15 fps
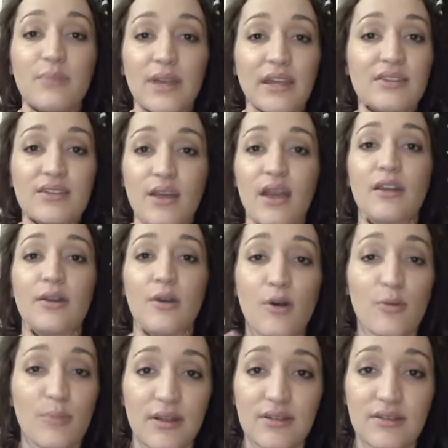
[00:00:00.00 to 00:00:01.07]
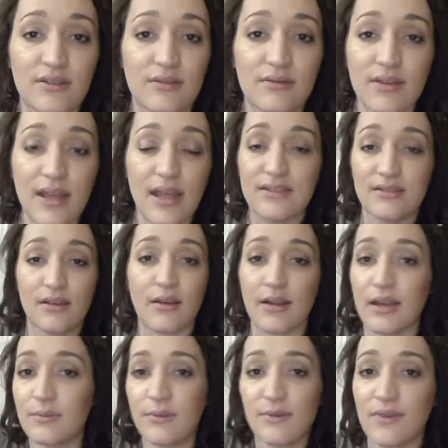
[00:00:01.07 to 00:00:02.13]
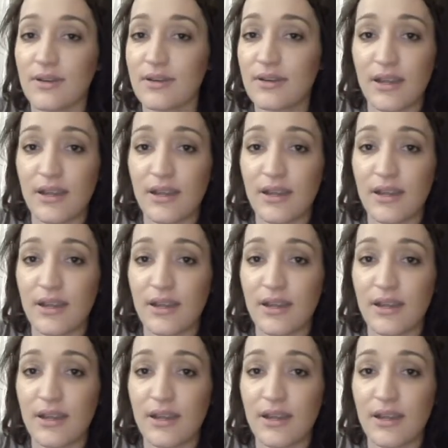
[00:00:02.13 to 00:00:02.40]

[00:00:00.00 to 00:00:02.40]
big giant gulp, and it's already moving,